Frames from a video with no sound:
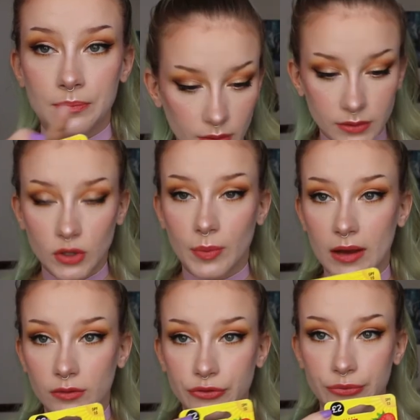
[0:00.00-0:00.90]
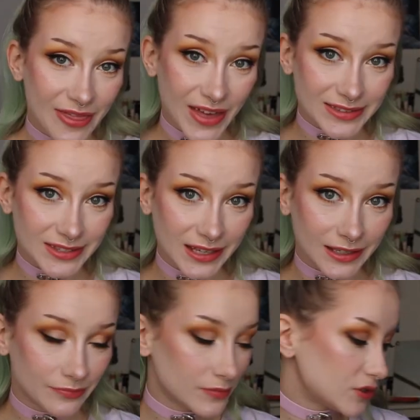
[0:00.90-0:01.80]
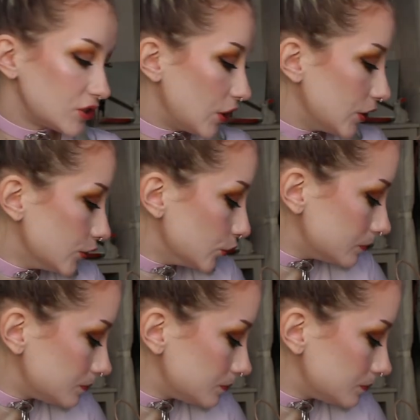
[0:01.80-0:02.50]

Oh, it's two pounds, and that's it. So